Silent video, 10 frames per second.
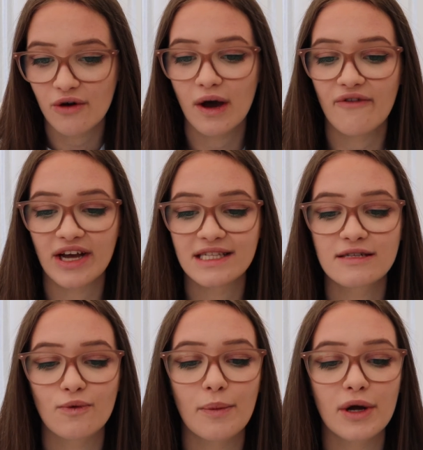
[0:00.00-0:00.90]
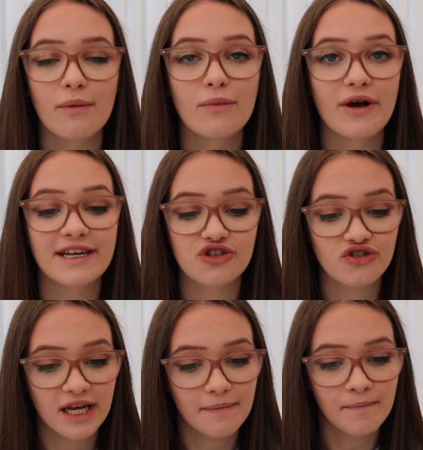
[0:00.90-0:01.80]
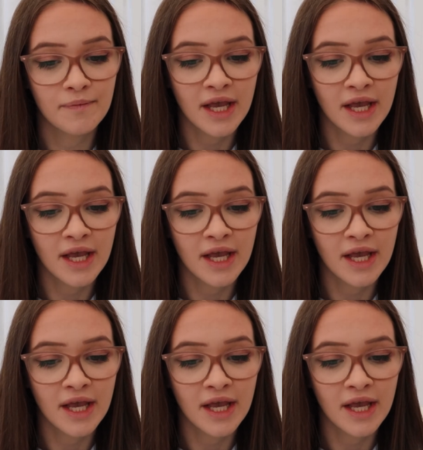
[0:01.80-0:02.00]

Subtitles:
events will become more extreme,